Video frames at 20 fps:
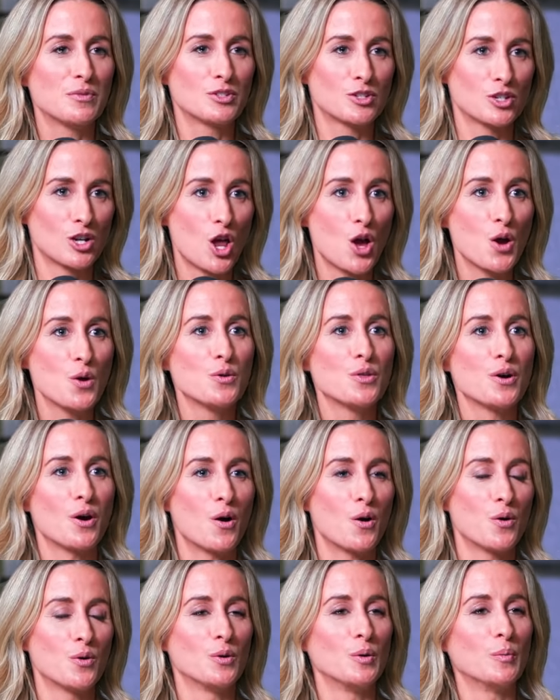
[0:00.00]
slow the
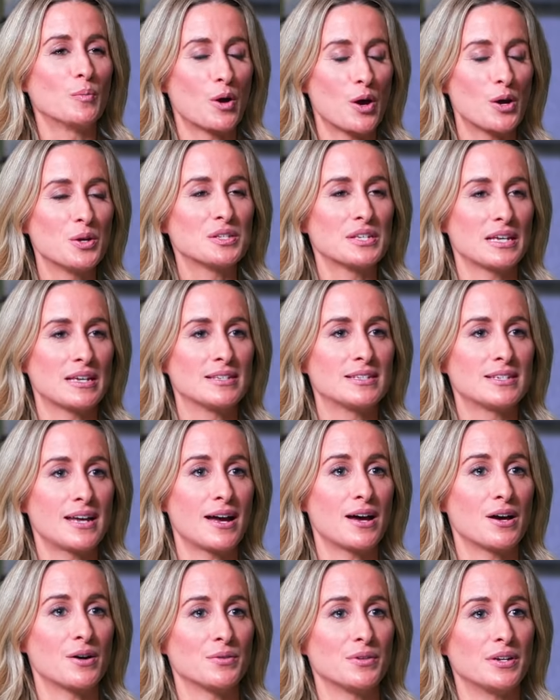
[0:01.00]
whole process
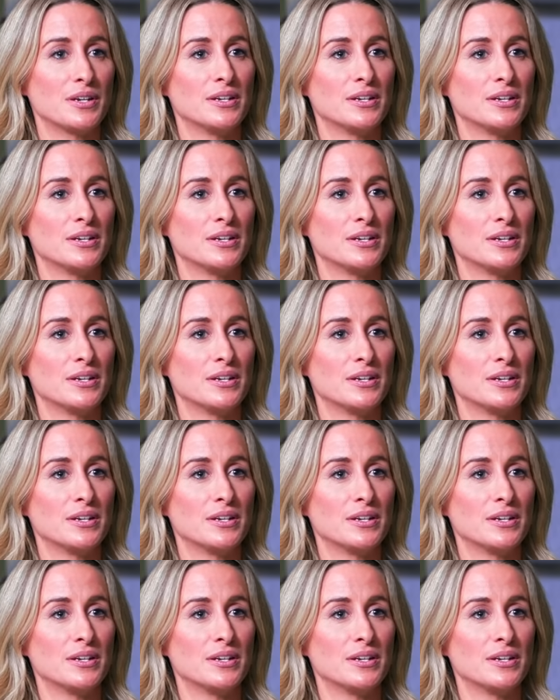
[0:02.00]
down.